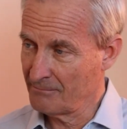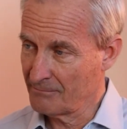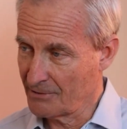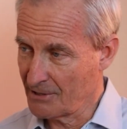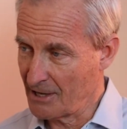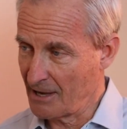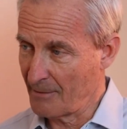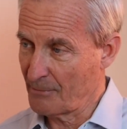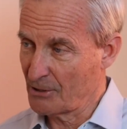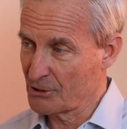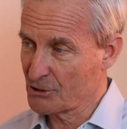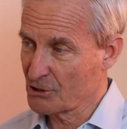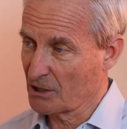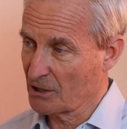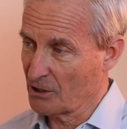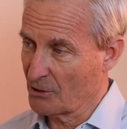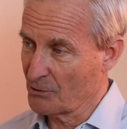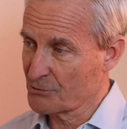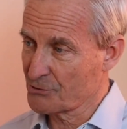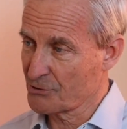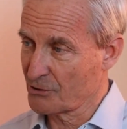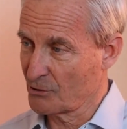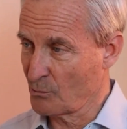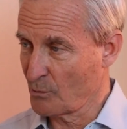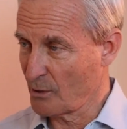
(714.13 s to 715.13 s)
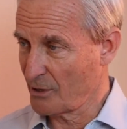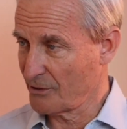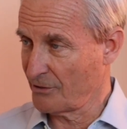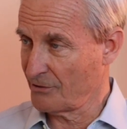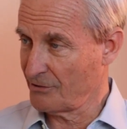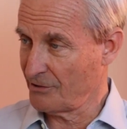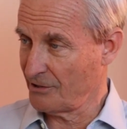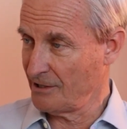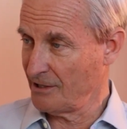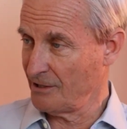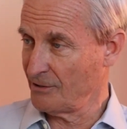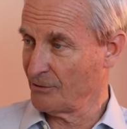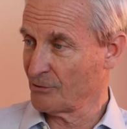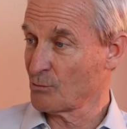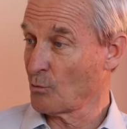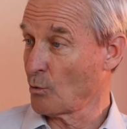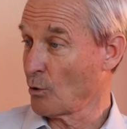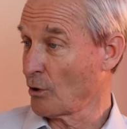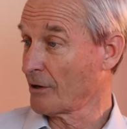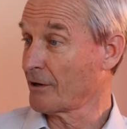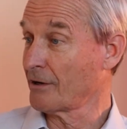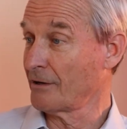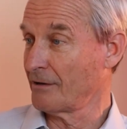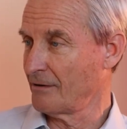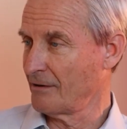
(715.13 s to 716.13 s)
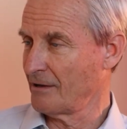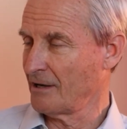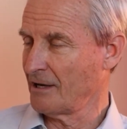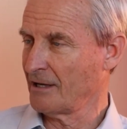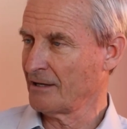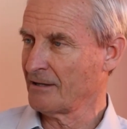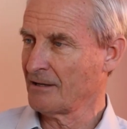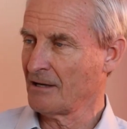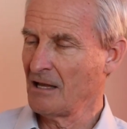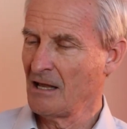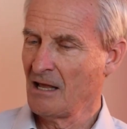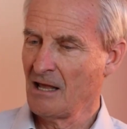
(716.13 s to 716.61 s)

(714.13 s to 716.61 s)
that much closer to whether the deal's working or not.